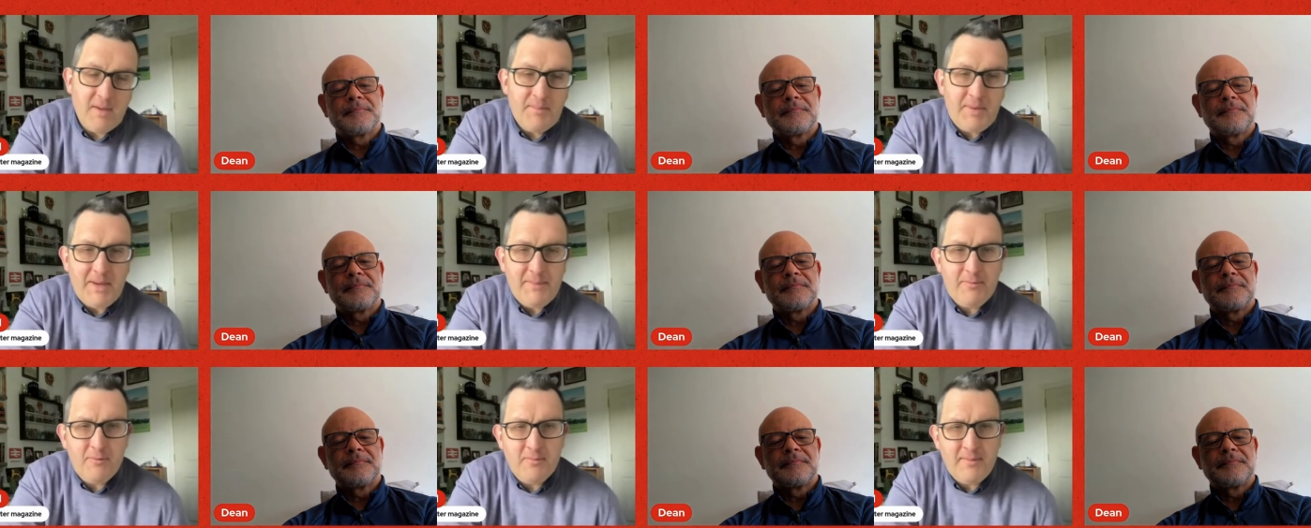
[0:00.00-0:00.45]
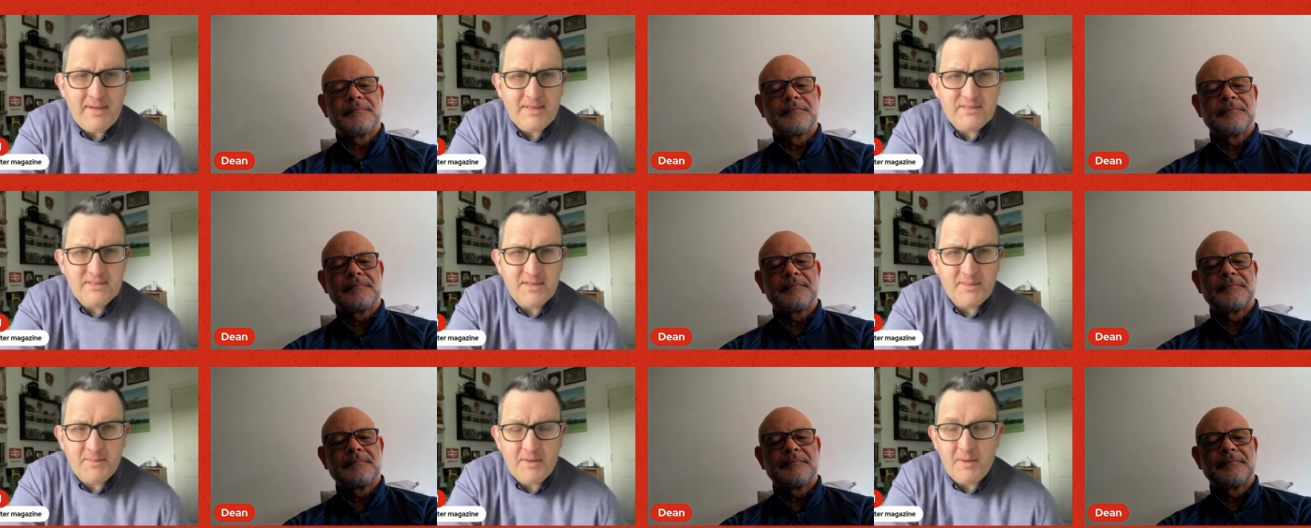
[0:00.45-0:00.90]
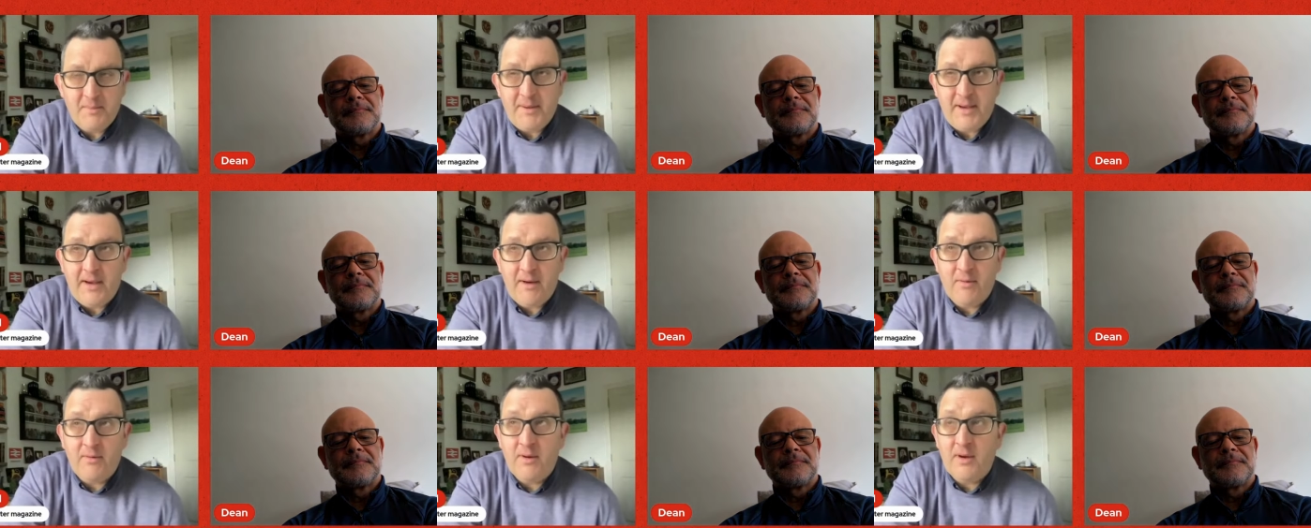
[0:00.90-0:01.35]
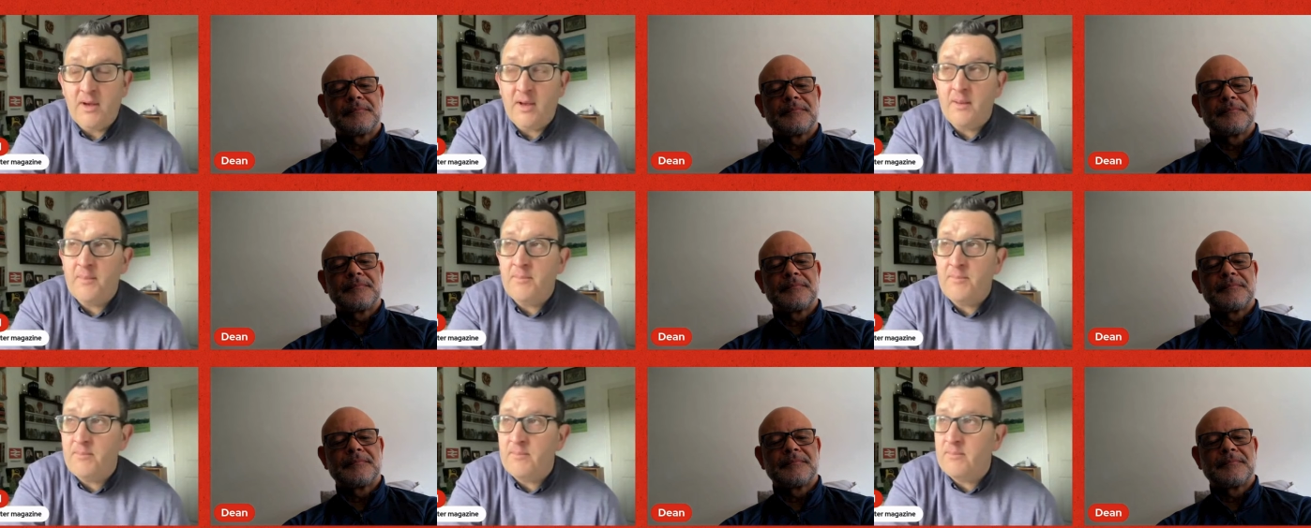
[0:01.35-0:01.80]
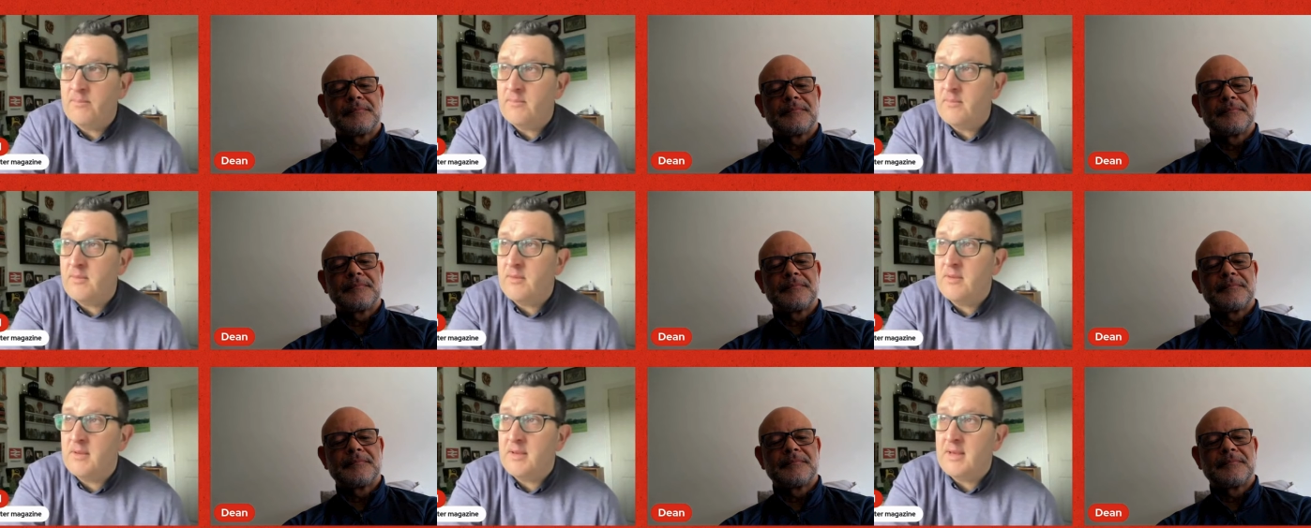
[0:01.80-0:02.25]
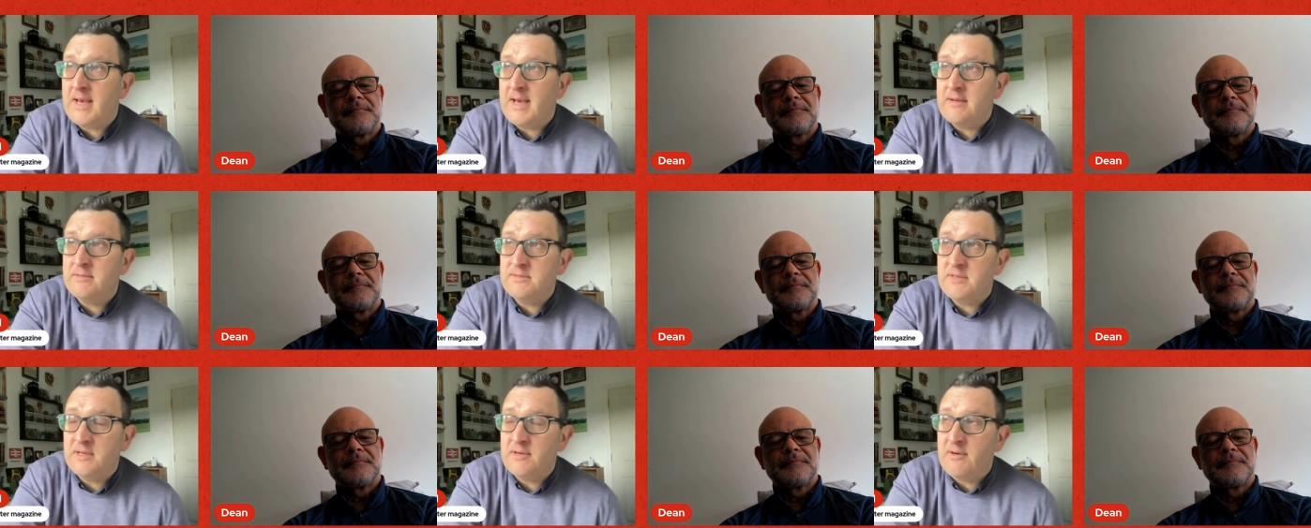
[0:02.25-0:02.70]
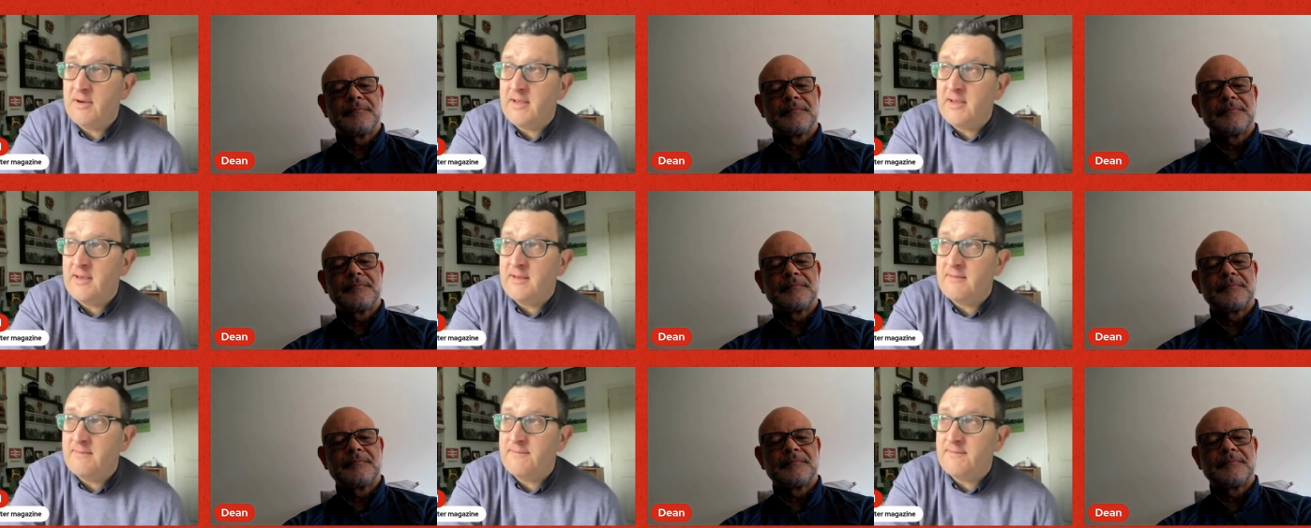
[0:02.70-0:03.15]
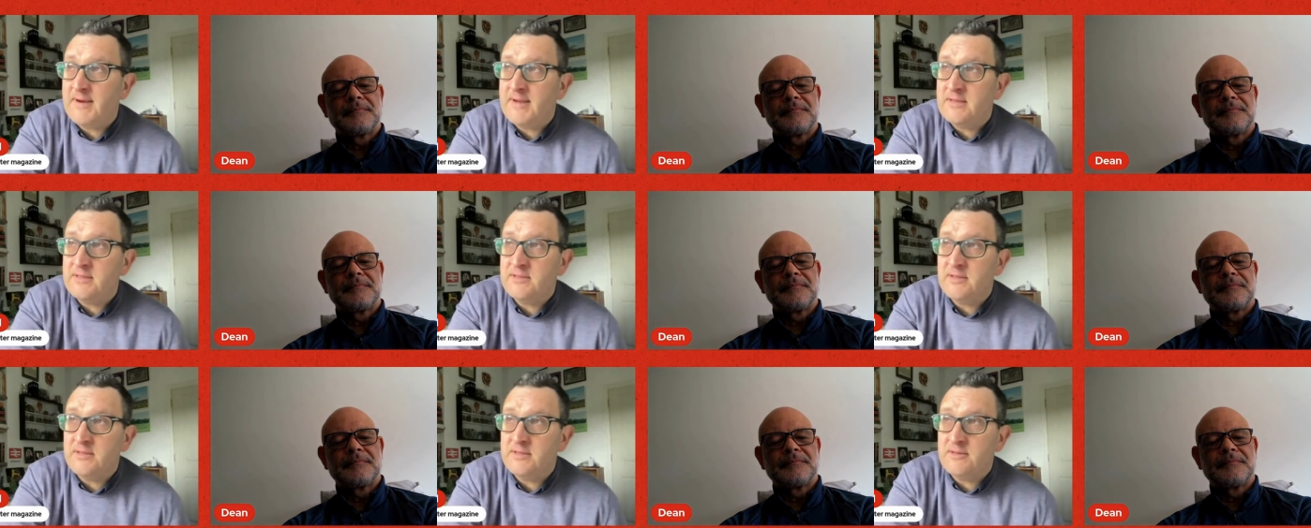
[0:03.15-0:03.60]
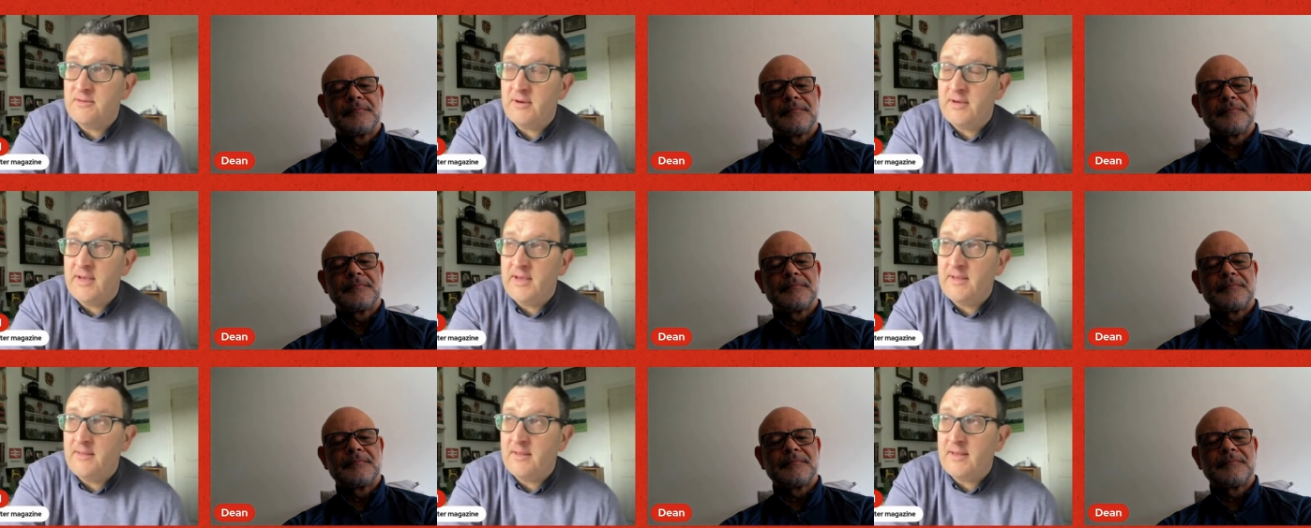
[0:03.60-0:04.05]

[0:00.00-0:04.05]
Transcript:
Speaker 1: people messaging me about um, county cricket and franchise cricket.